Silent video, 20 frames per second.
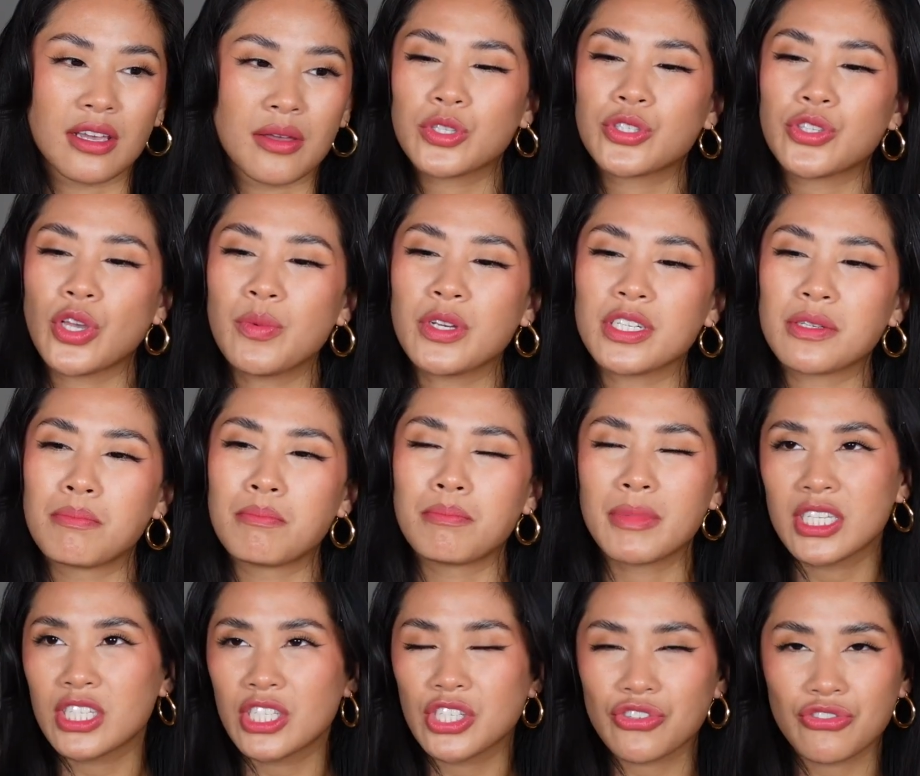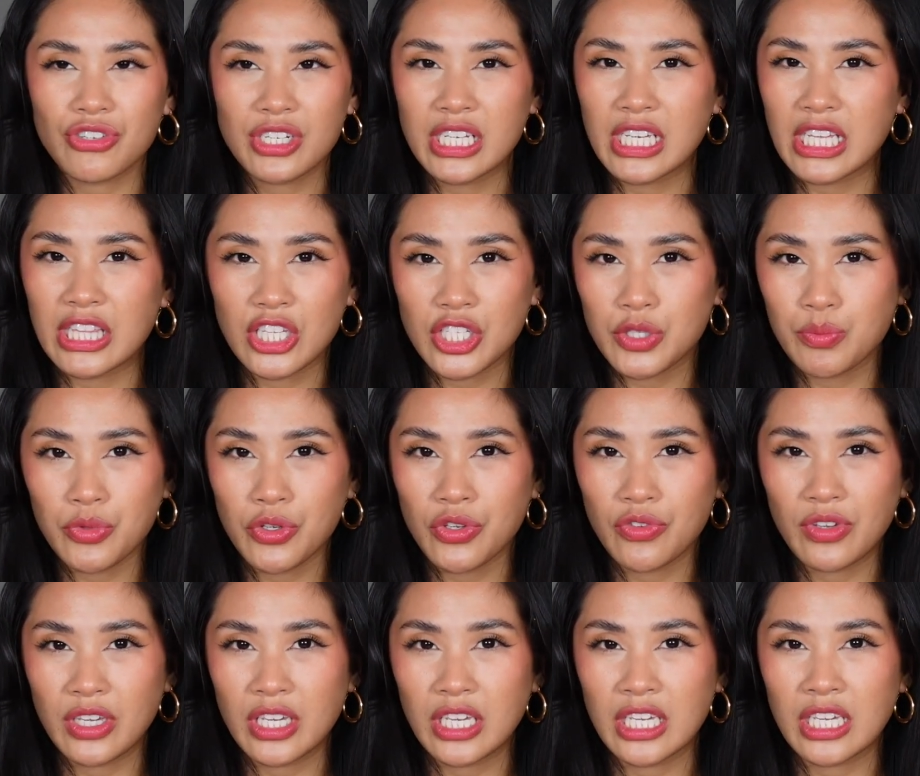There's so much mystery in this
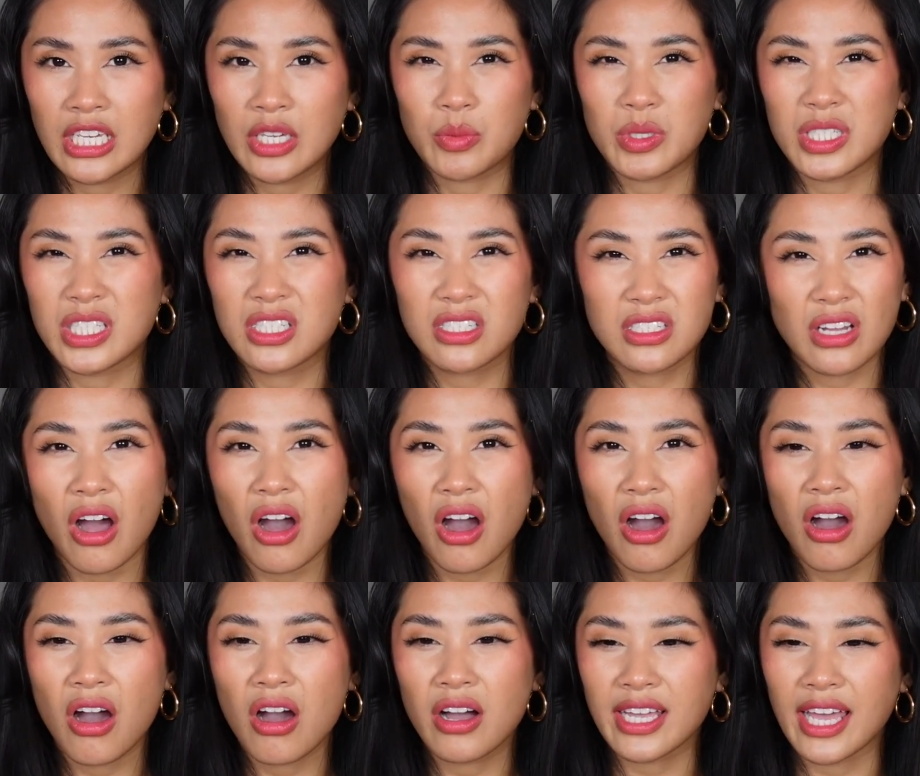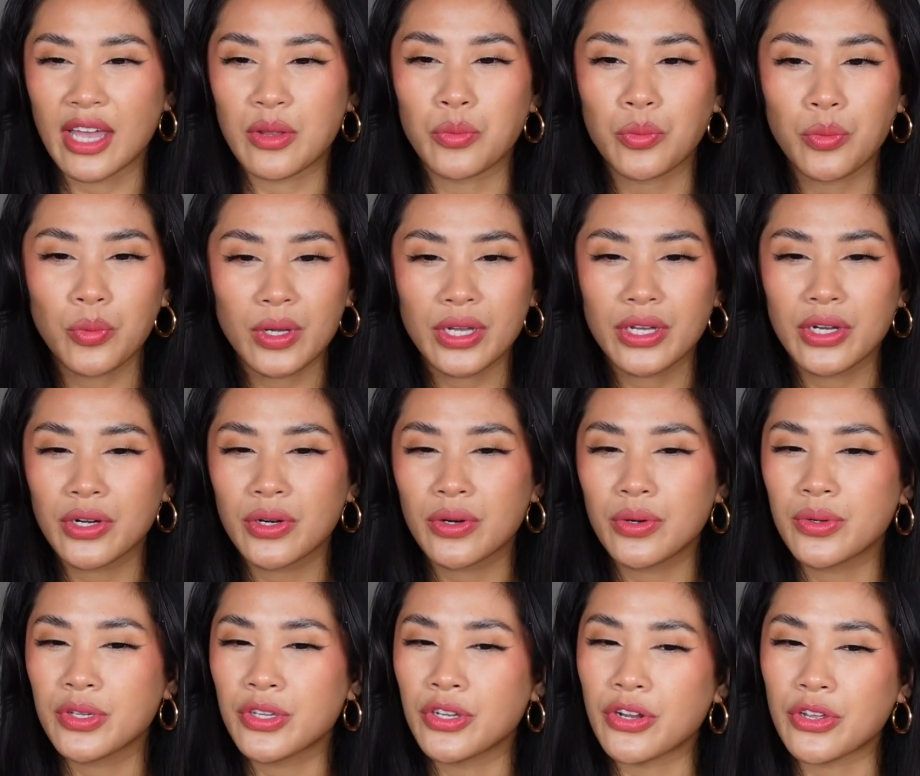movie. It was dark, and
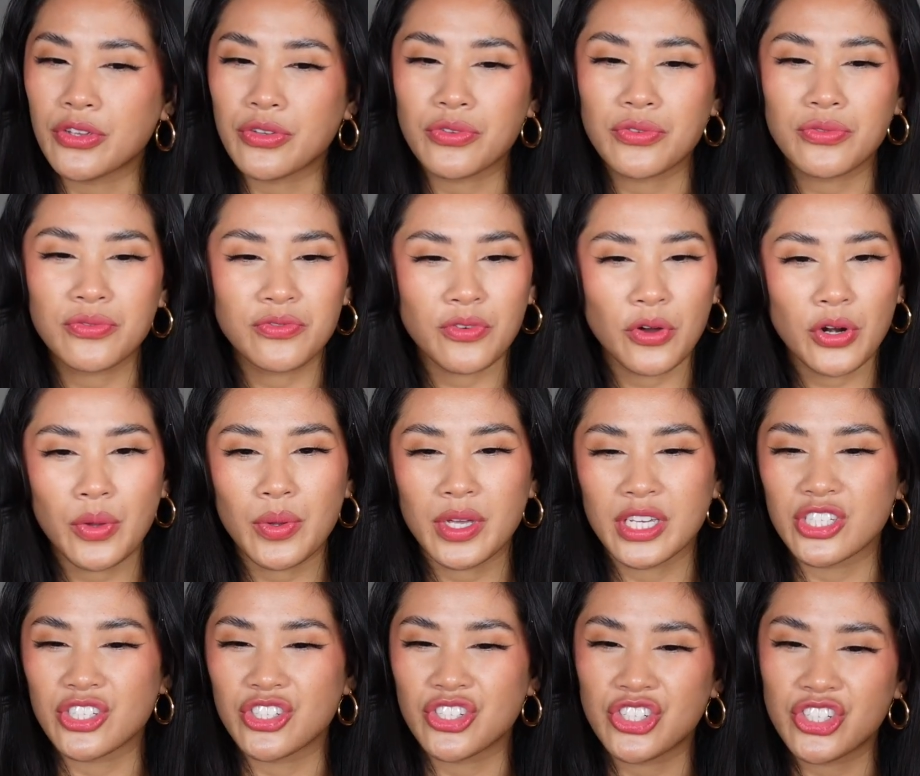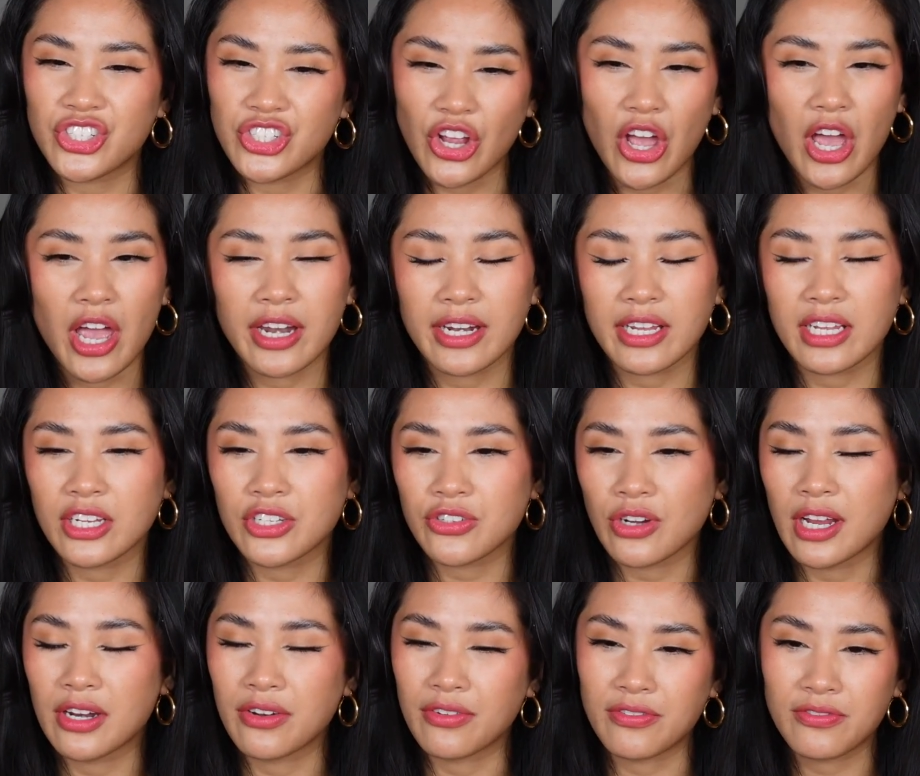Will, you know, you follow his journey
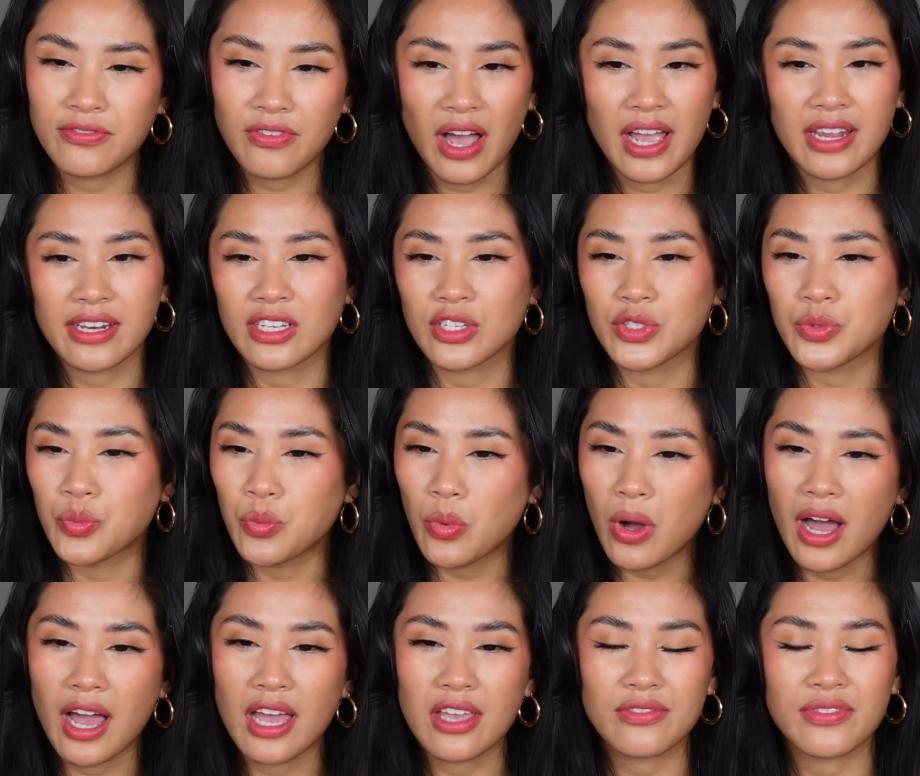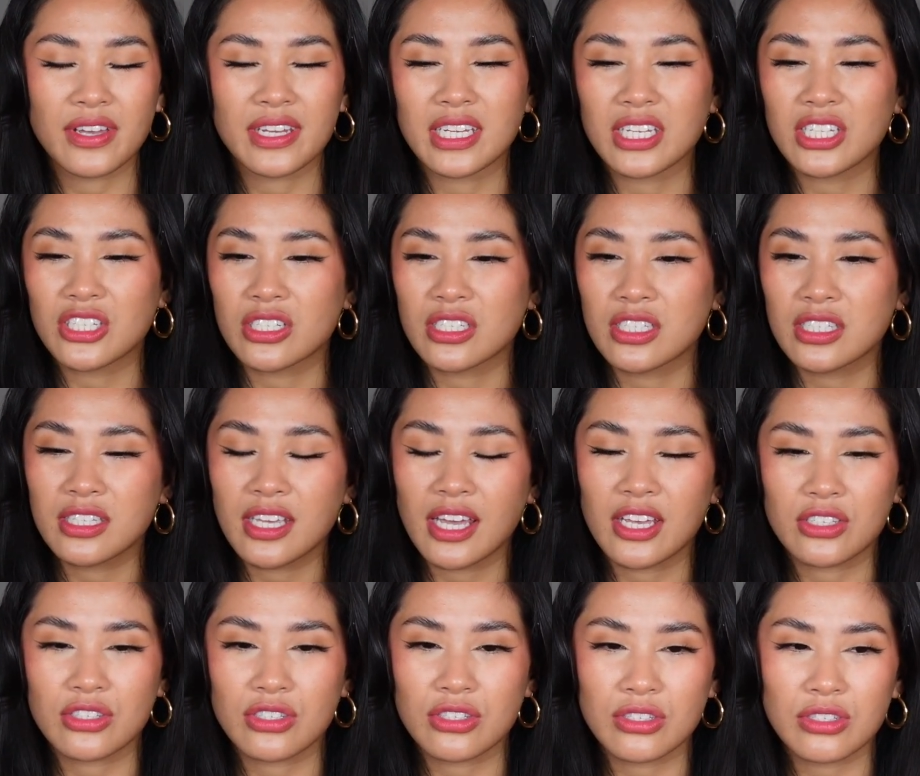trying to find his wife, and it just
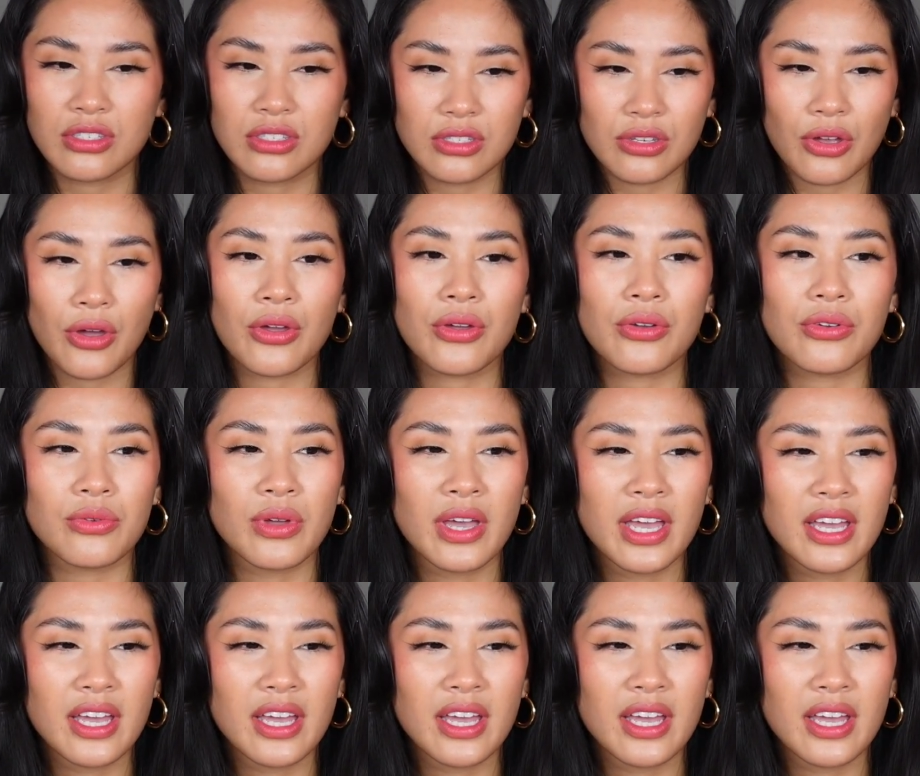gets so